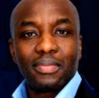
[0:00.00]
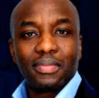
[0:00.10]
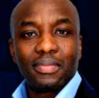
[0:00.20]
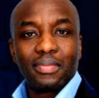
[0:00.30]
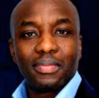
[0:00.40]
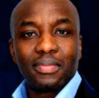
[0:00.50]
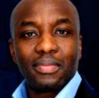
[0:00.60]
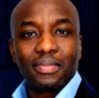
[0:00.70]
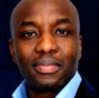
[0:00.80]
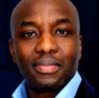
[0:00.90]

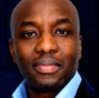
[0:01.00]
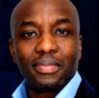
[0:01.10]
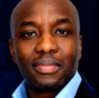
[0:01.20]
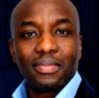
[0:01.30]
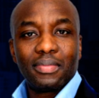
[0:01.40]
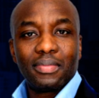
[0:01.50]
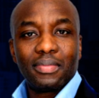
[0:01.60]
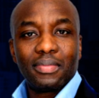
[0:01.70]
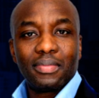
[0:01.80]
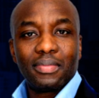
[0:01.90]

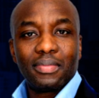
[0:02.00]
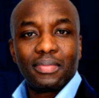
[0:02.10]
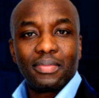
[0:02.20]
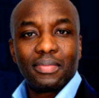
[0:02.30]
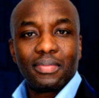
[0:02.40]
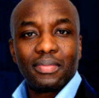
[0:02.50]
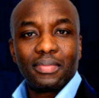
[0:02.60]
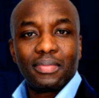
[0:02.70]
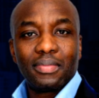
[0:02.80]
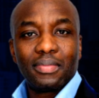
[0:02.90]

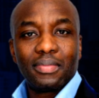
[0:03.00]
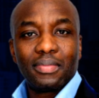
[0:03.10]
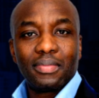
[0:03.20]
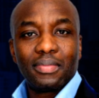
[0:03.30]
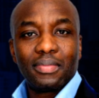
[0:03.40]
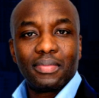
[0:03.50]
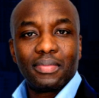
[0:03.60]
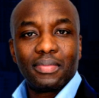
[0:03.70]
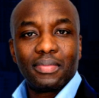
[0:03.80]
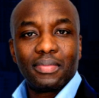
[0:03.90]

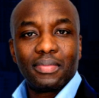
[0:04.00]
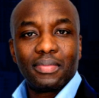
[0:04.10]
(no lip movement)